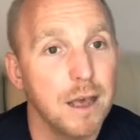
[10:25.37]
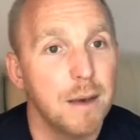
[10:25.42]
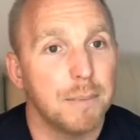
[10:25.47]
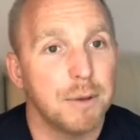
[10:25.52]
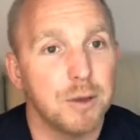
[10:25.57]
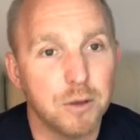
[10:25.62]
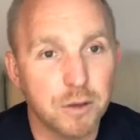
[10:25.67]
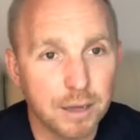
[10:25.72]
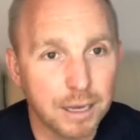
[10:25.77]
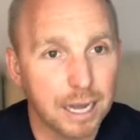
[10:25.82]
But
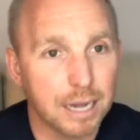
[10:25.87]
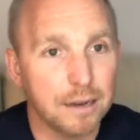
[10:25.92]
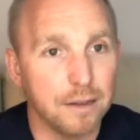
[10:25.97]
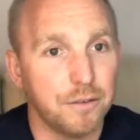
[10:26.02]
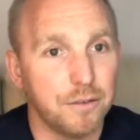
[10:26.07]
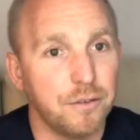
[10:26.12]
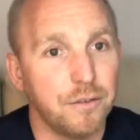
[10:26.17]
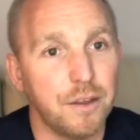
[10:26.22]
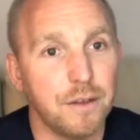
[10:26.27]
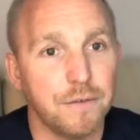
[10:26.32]
you can kind of
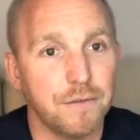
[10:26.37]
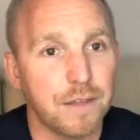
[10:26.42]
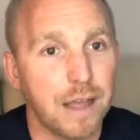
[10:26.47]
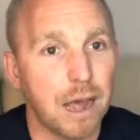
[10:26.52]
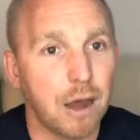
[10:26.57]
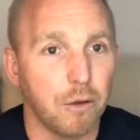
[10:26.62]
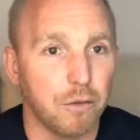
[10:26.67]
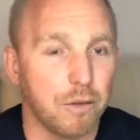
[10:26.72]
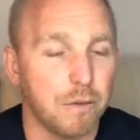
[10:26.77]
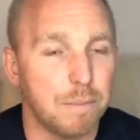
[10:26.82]
sift
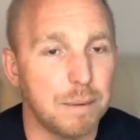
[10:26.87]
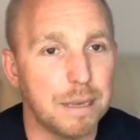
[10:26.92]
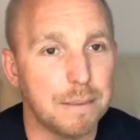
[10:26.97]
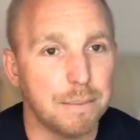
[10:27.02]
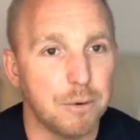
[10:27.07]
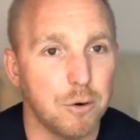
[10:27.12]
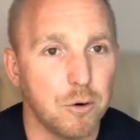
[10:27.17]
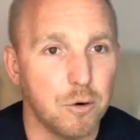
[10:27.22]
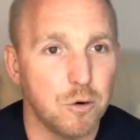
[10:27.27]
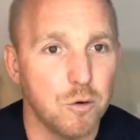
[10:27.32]
out the
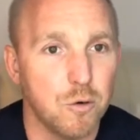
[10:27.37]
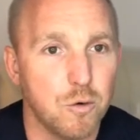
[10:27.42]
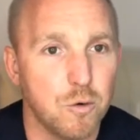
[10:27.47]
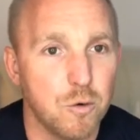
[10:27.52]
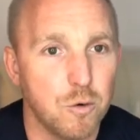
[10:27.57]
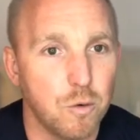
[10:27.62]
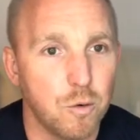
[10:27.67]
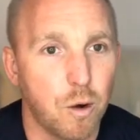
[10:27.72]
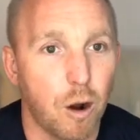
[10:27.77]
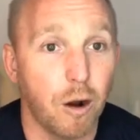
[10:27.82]
people
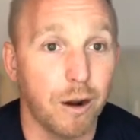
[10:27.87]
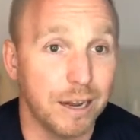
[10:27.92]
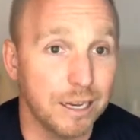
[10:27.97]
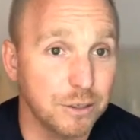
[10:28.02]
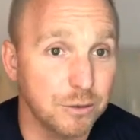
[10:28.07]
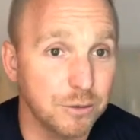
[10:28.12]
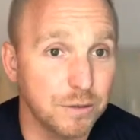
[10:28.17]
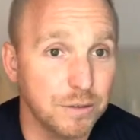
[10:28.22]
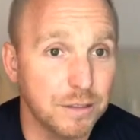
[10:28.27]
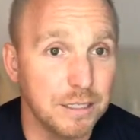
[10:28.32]
who are
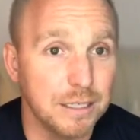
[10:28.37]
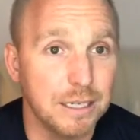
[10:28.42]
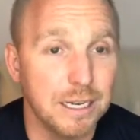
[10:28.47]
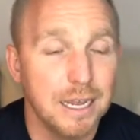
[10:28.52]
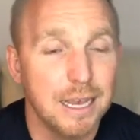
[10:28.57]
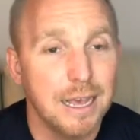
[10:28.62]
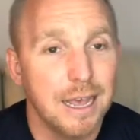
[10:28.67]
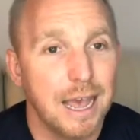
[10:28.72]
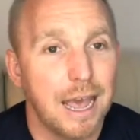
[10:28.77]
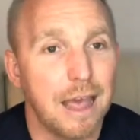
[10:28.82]
interested
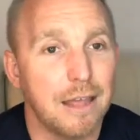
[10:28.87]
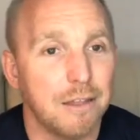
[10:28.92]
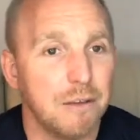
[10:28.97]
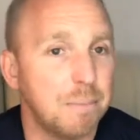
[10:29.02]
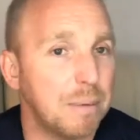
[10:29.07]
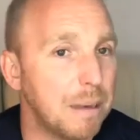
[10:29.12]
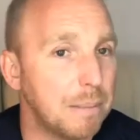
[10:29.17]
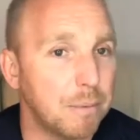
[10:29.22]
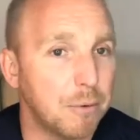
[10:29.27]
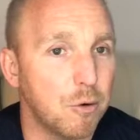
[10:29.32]
and the
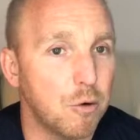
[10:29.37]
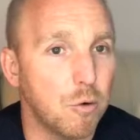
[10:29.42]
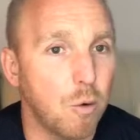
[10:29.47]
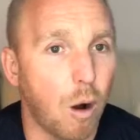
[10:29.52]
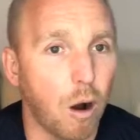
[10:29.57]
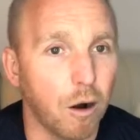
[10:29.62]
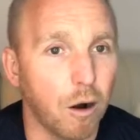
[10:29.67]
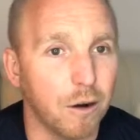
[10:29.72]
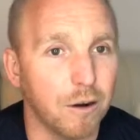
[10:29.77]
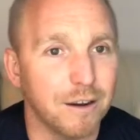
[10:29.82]
people who
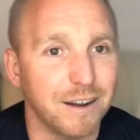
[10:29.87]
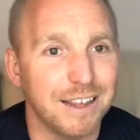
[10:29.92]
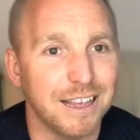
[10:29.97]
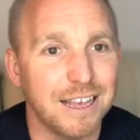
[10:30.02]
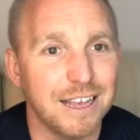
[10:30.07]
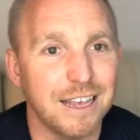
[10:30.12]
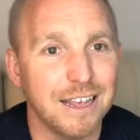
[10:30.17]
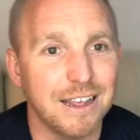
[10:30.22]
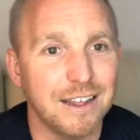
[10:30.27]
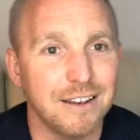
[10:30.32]
aren't
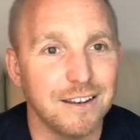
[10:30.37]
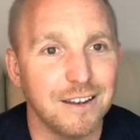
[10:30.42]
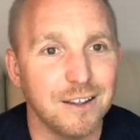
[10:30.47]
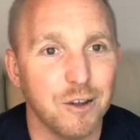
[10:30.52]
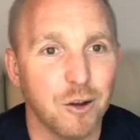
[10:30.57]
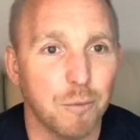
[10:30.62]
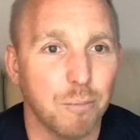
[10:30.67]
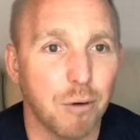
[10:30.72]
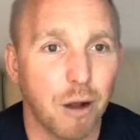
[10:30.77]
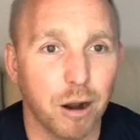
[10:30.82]
in
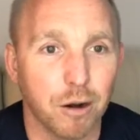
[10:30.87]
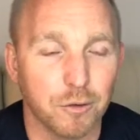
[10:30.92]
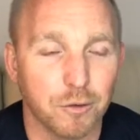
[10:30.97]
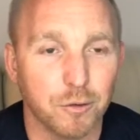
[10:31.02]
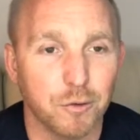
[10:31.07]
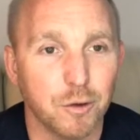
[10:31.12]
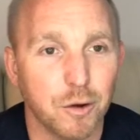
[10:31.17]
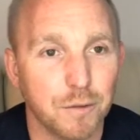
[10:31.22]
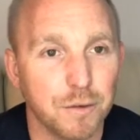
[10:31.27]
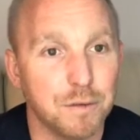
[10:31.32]
your products
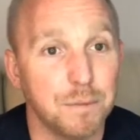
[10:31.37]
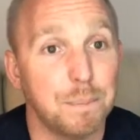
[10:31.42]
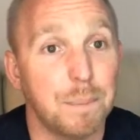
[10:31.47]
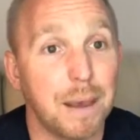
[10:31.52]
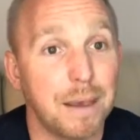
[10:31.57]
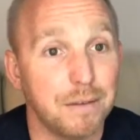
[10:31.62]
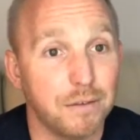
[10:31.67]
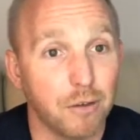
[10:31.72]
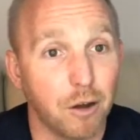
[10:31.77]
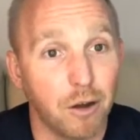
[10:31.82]
or service
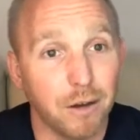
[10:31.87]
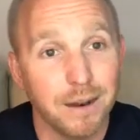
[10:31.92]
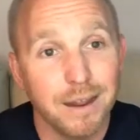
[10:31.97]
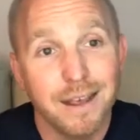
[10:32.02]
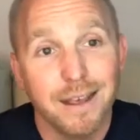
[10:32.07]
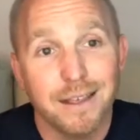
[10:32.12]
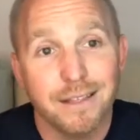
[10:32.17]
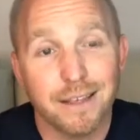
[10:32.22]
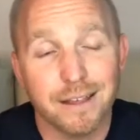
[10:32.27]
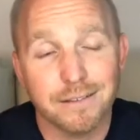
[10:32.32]
based on
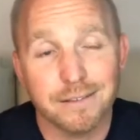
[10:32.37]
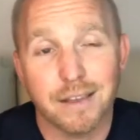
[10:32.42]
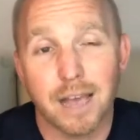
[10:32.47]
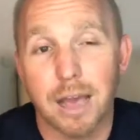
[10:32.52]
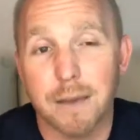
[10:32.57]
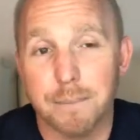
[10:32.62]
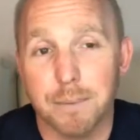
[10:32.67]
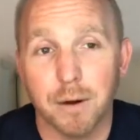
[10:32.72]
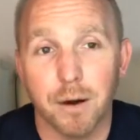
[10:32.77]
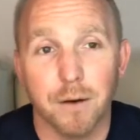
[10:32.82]
that
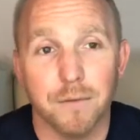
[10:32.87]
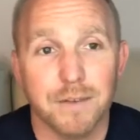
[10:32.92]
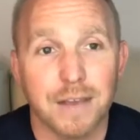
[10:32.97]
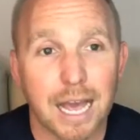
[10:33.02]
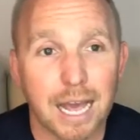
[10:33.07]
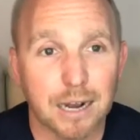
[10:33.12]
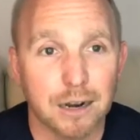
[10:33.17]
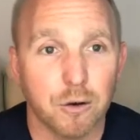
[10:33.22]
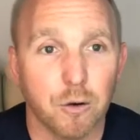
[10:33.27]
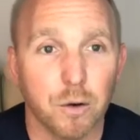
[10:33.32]
type of
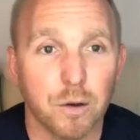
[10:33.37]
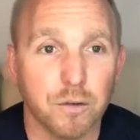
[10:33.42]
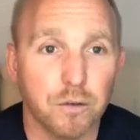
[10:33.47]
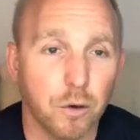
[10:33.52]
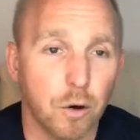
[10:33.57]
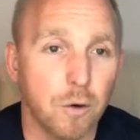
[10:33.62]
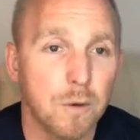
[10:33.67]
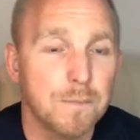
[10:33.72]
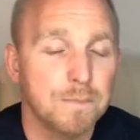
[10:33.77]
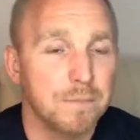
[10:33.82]
category.
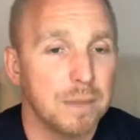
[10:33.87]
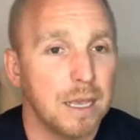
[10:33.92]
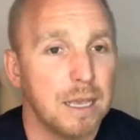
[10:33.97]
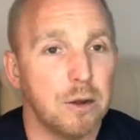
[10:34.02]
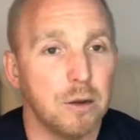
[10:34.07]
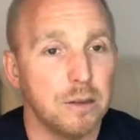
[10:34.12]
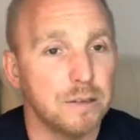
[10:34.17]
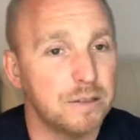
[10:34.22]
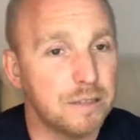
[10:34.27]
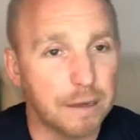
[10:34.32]
So,
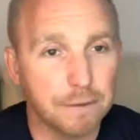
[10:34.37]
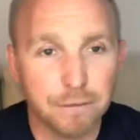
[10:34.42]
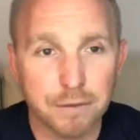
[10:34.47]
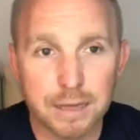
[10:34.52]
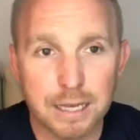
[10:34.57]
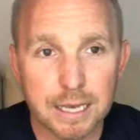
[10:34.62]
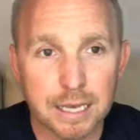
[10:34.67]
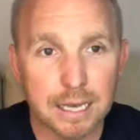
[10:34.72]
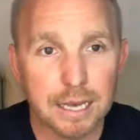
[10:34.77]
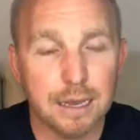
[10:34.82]
it's
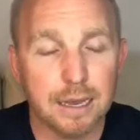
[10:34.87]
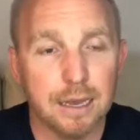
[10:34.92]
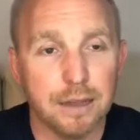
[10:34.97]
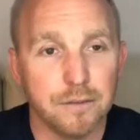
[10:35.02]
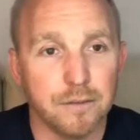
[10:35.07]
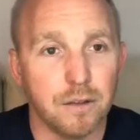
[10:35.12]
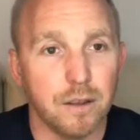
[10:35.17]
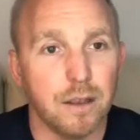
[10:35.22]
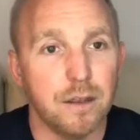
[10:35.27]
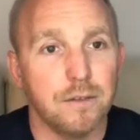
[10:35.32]
definitely,
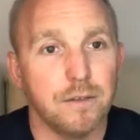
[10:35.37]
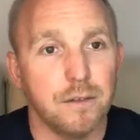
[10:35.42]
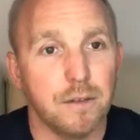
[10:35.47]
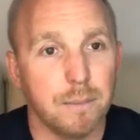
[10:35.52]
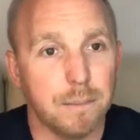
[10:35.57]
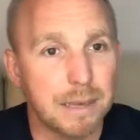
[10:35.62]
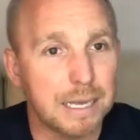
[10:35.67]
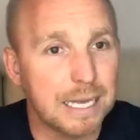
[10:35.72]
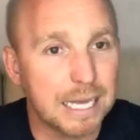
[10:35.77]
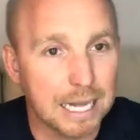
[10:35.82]
it's the
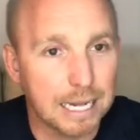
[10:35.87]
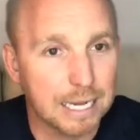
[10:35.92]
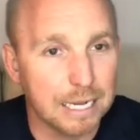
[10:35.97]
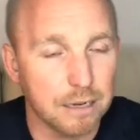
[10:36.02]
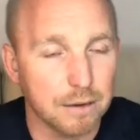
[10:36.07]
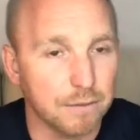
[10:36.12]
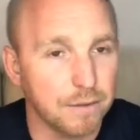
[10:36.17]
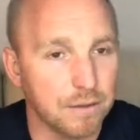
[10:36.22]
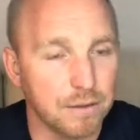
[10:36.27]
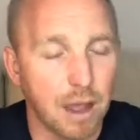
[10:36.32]
beginning
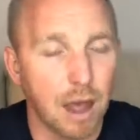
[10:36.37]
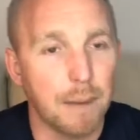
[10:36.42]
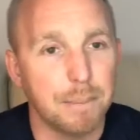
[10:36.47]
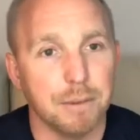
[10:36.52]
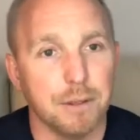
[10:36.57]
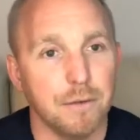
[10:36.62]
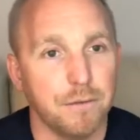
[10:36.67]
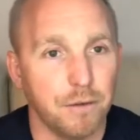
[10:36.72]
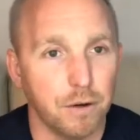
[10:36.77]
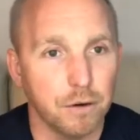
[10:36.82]
of the top
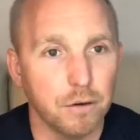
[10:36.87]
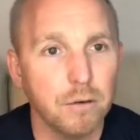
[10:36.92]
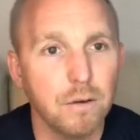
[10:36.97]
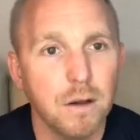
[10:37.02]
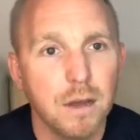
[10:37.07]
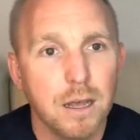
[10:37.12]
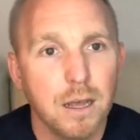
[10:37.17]
of the funnel,